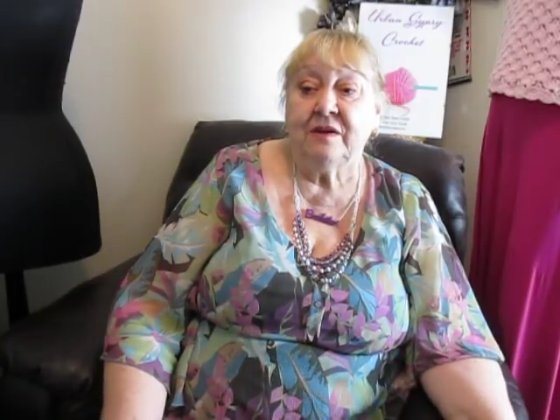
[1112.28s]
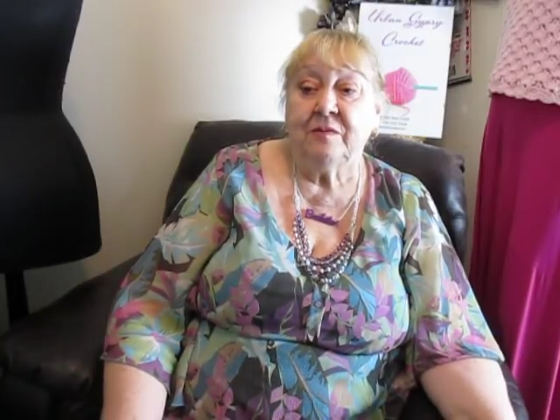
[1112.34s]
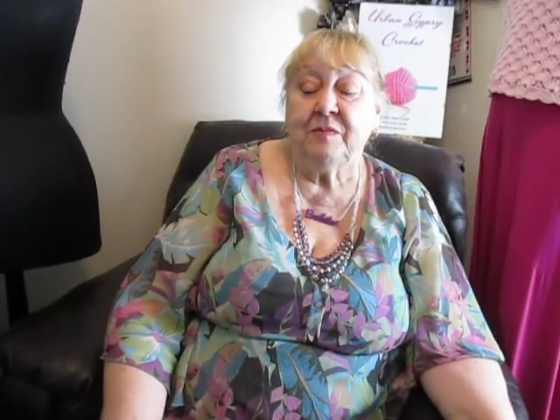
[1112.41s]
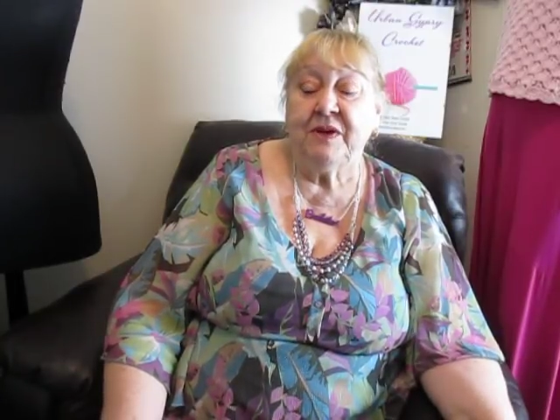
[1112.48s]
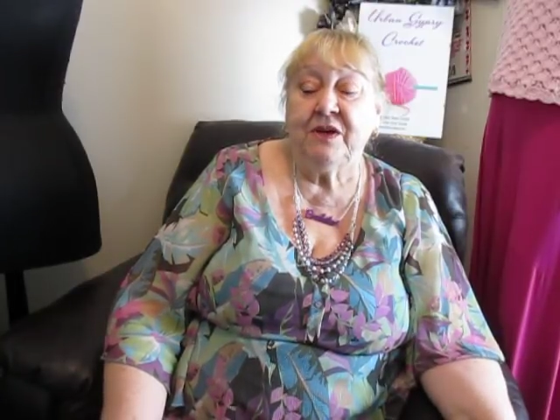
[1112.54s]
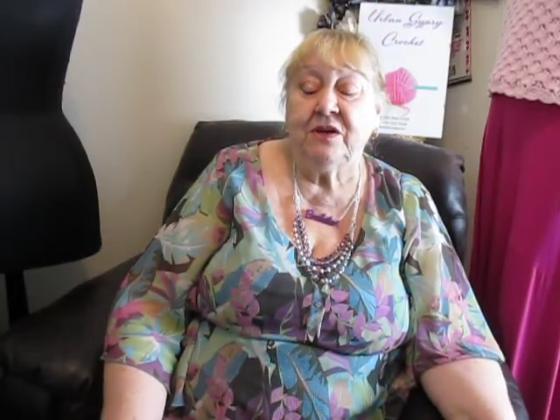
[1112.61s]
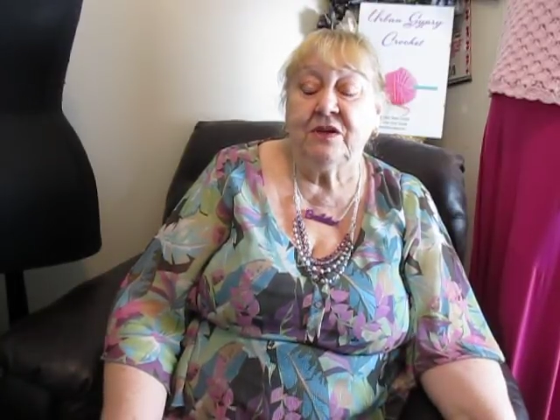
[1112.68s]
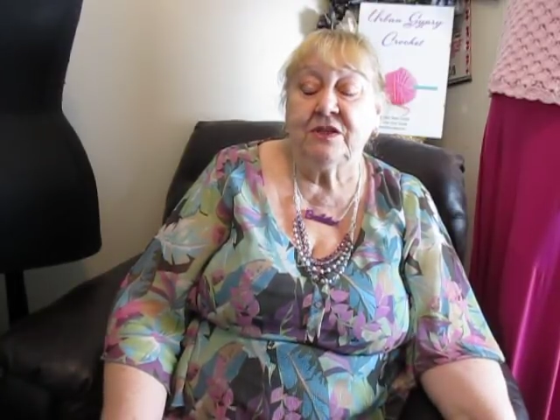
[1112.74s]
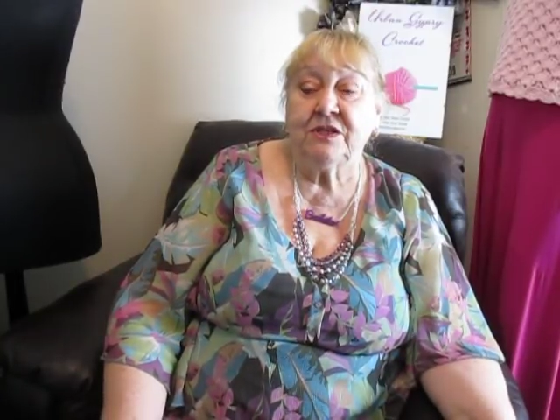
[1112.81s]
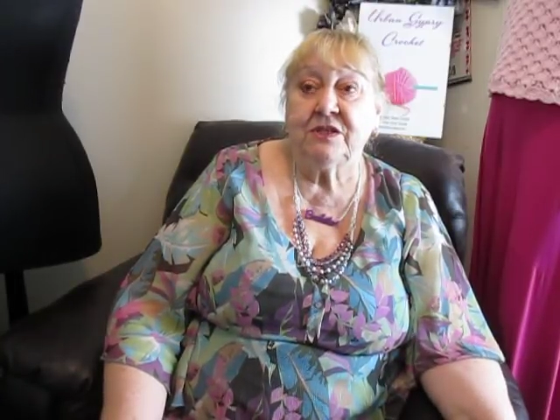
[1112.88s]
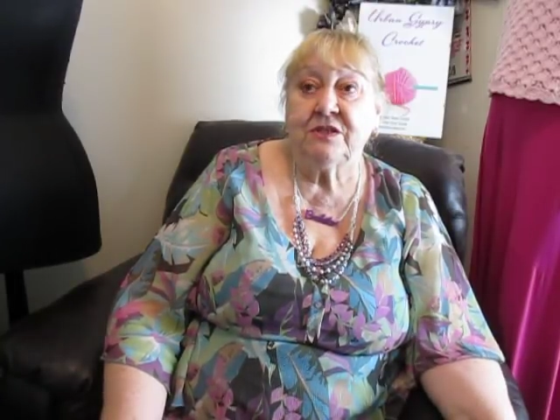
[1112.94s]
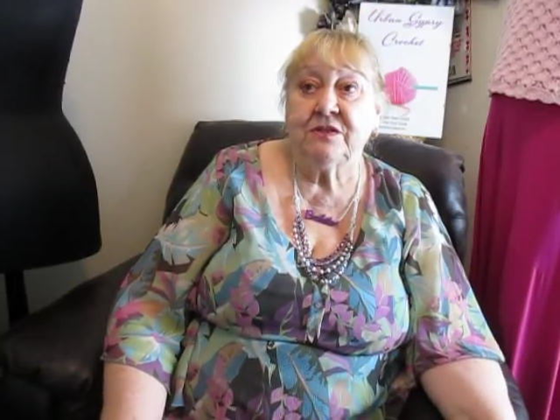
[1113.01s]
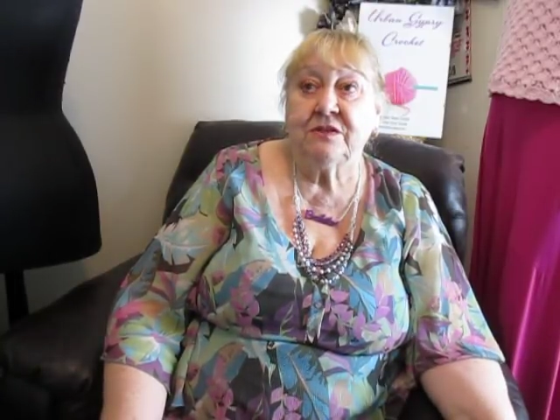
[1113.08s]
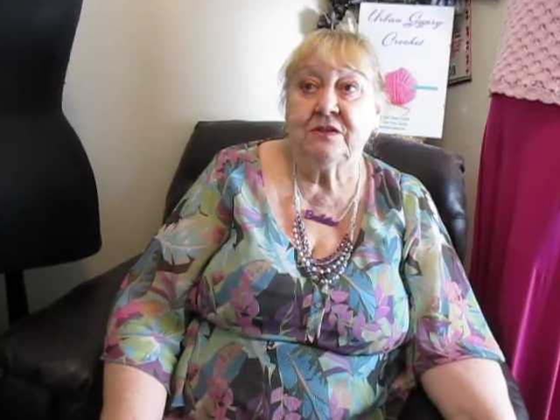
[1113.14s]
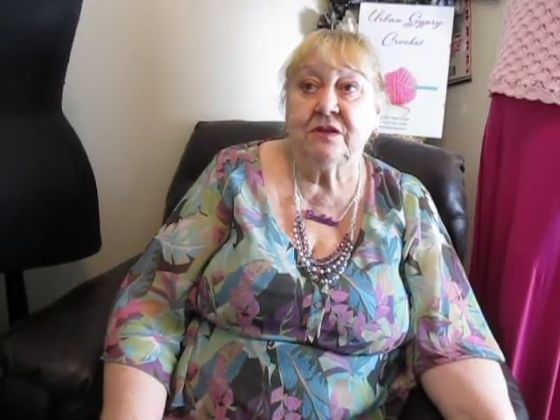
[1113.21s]

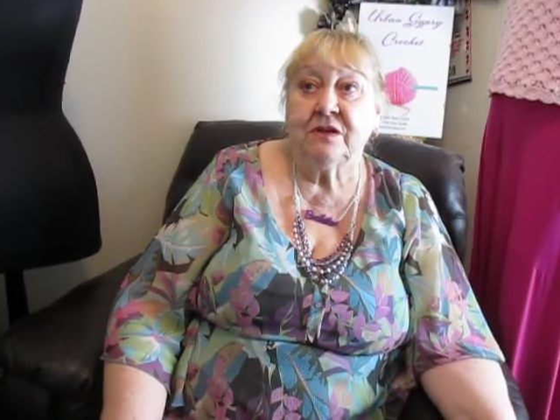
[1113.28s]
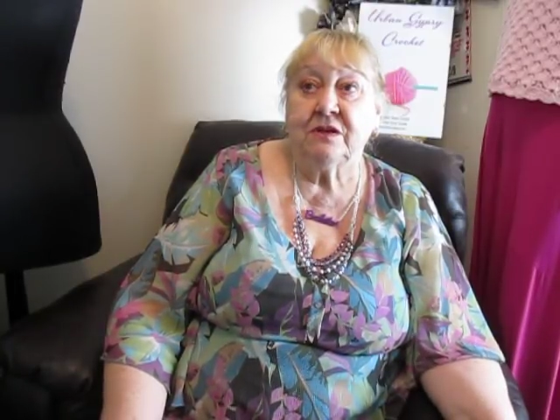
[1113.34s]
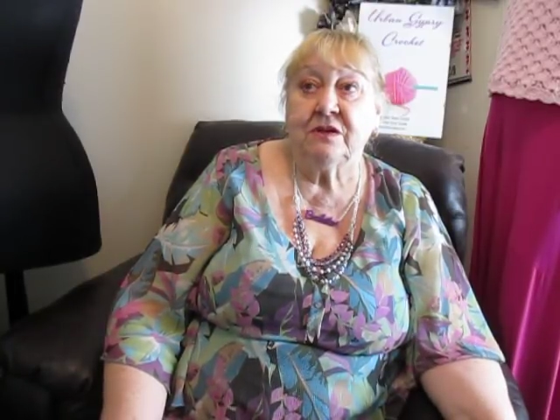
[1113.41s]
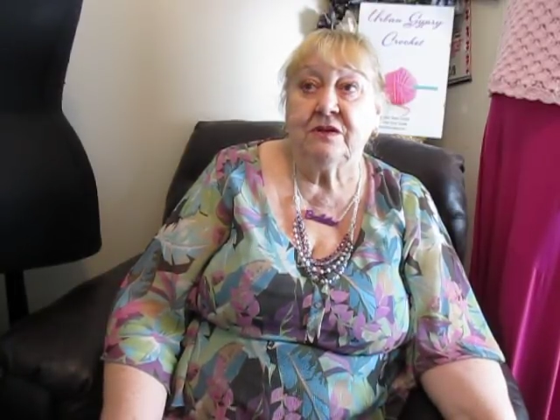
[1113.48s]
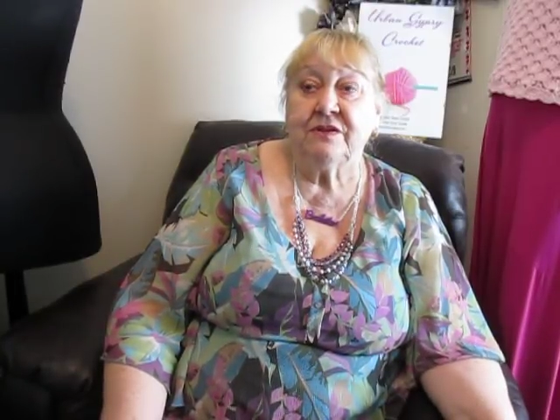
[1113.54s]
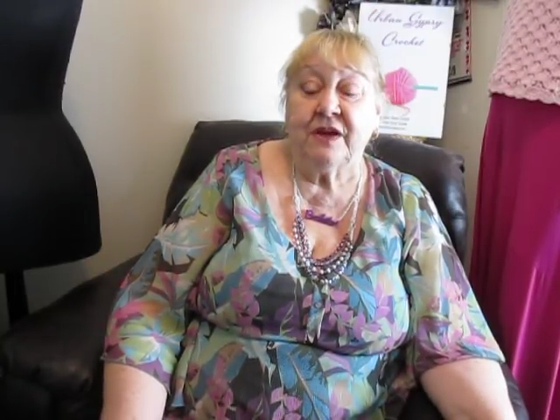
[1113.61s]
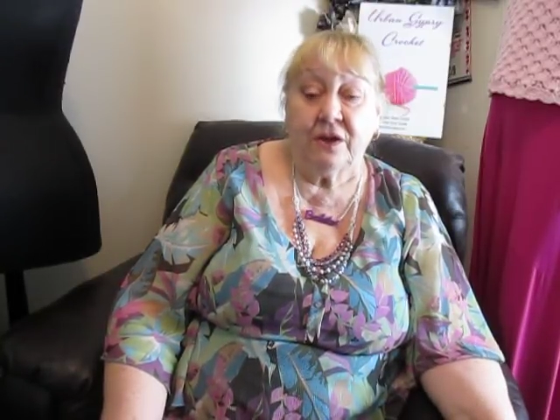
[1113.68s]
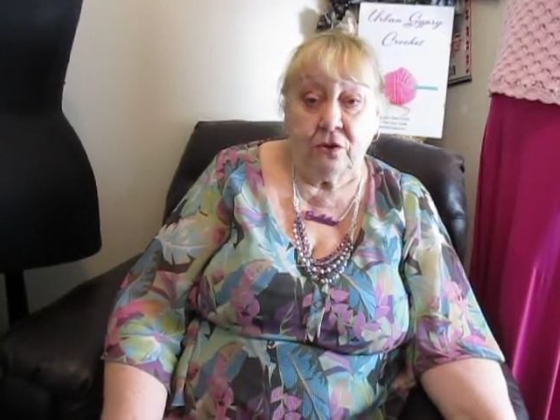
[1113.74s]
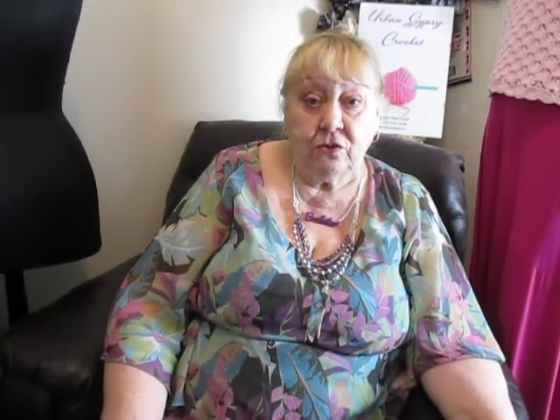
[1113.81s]
because their